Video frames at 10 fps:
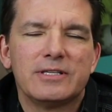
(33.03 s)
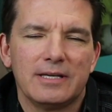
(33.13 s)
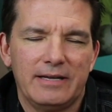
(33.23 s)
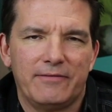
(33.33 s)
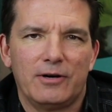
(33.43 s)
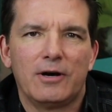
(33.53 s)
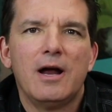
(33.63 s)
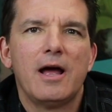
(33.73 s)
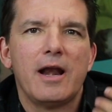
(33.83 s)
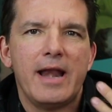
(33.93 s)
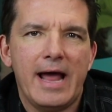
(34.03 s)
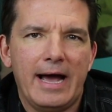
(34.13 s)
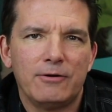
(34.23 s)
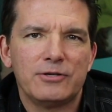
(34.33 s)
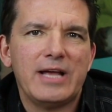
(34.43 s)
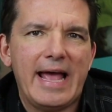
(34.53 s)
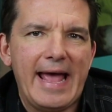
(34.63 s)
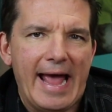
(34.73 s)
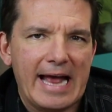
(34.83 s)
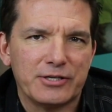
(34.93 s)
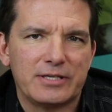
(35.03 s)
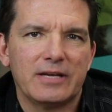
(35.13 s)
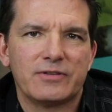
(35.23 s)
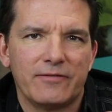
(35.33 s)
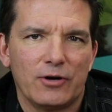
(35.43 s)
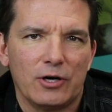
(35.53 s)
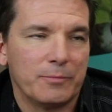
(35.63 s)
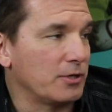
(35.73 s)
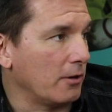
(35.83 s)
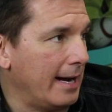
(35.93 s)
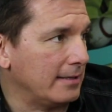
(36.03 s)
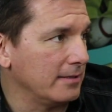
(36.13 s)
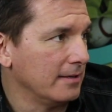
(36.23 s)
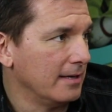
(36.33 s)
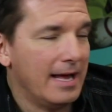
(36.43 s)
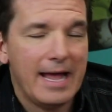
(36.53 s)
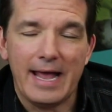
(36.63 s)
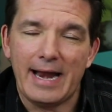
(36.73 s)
deliver nouns, adjectives, and verbs, correct? Correct.